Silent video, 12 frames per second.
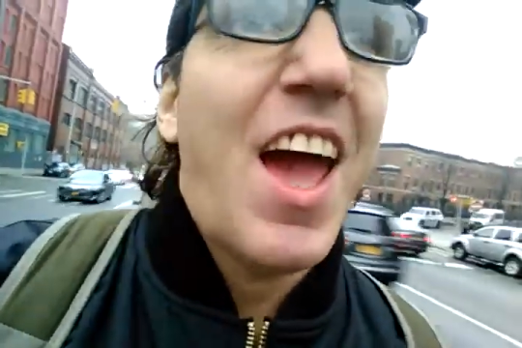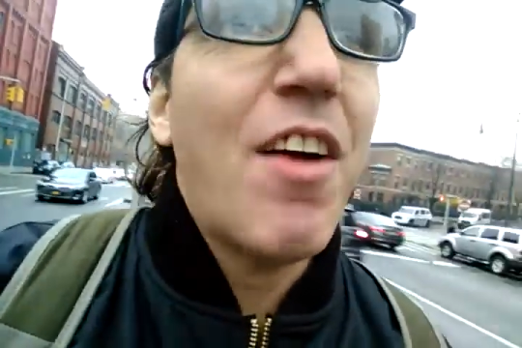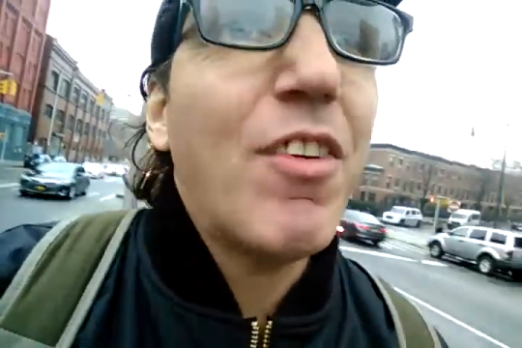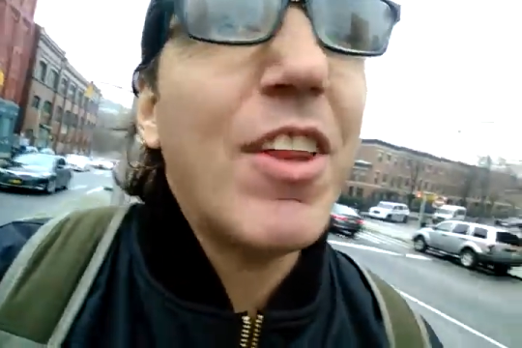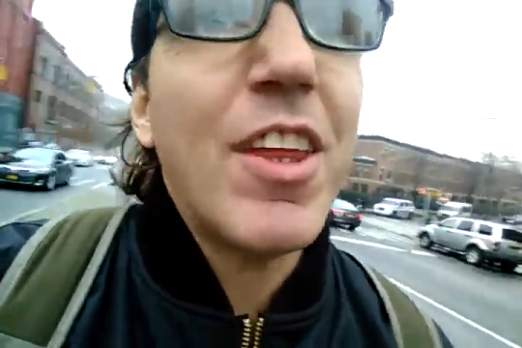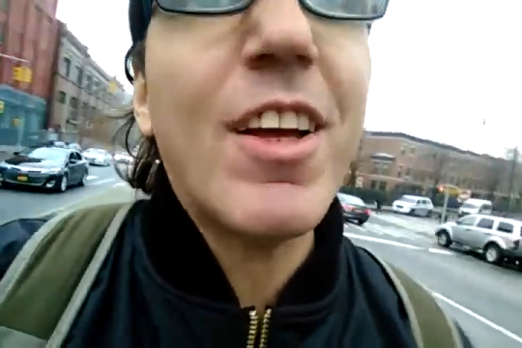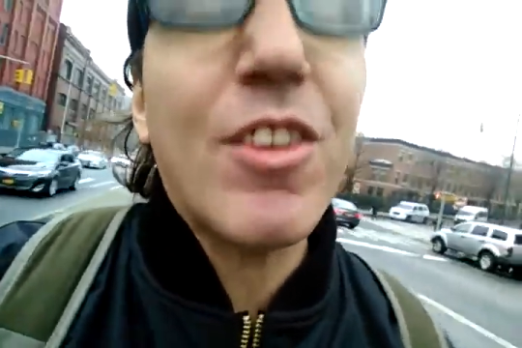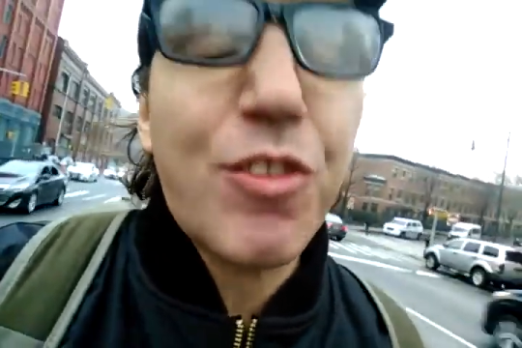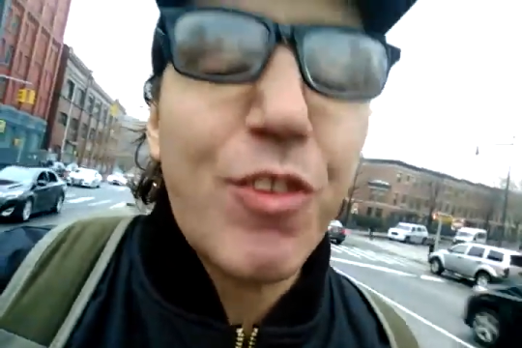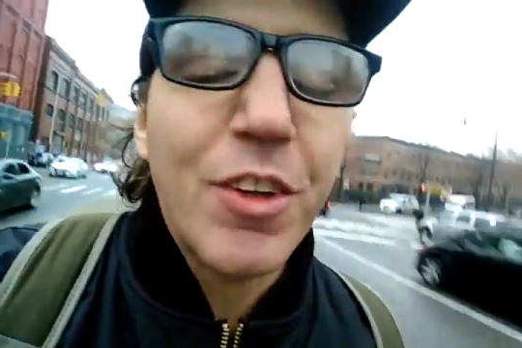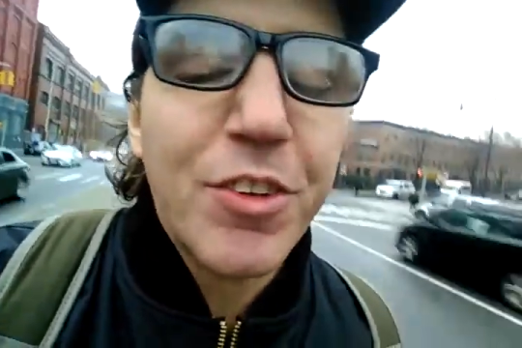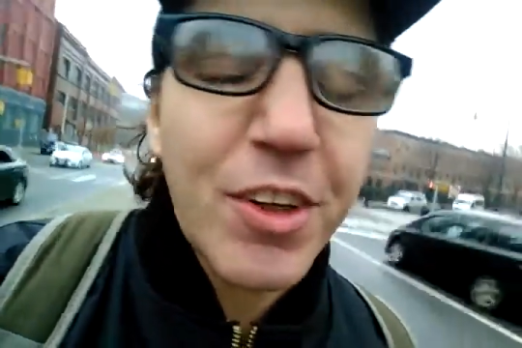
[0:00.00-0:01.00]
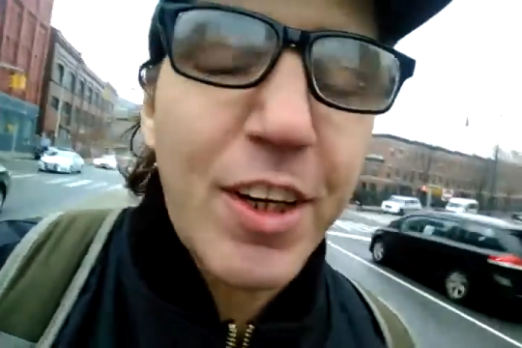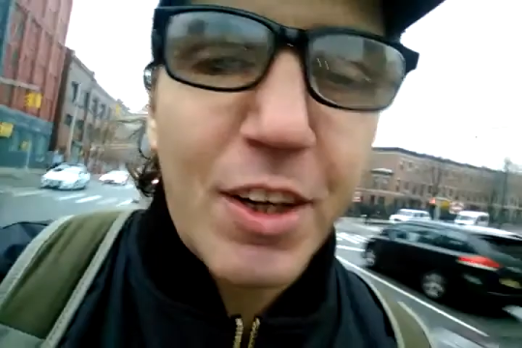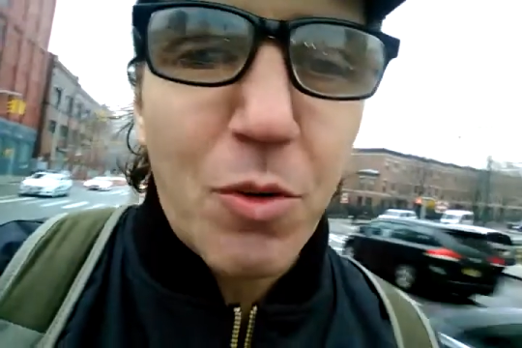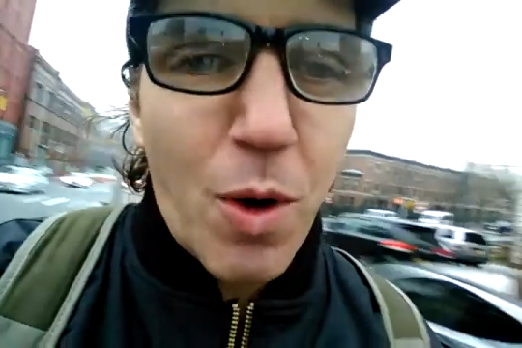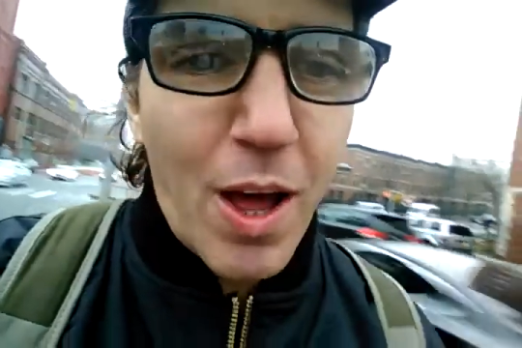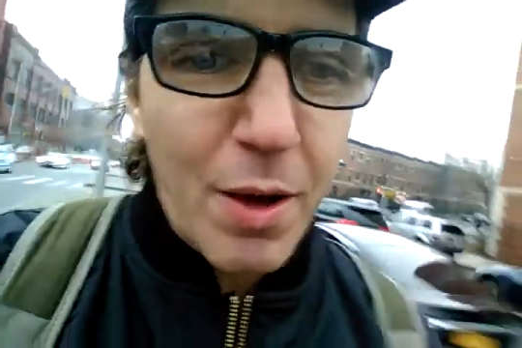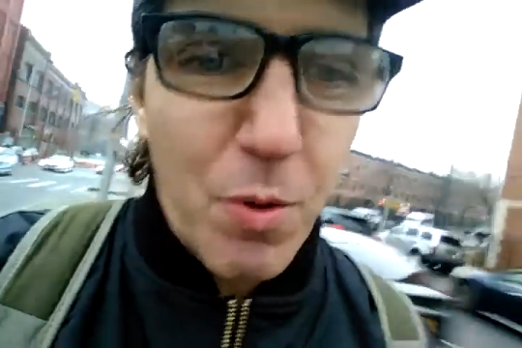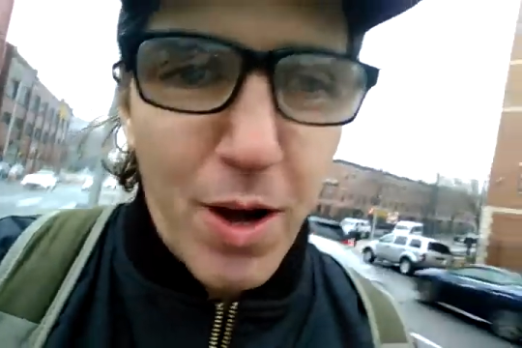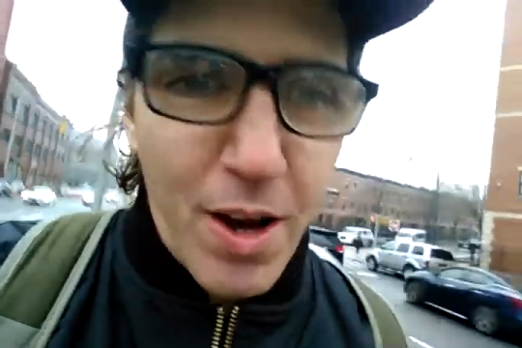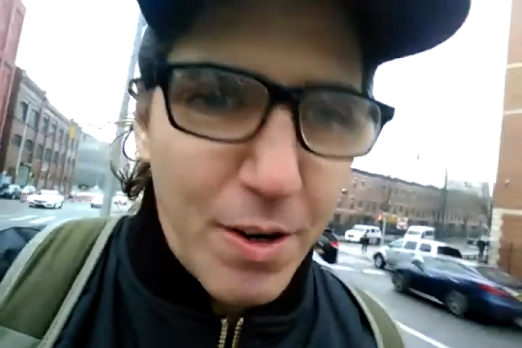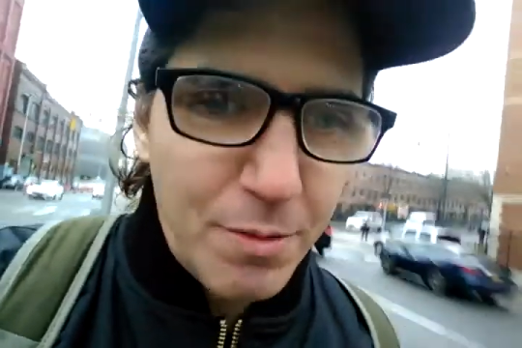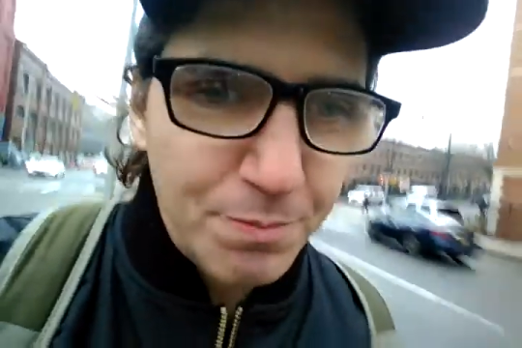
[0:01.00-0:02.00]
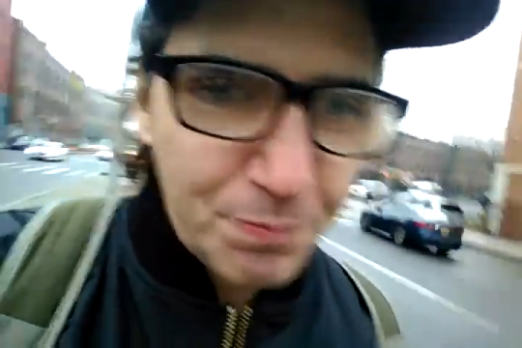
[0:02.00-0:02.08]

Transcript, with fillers: Everything is filtered in a way where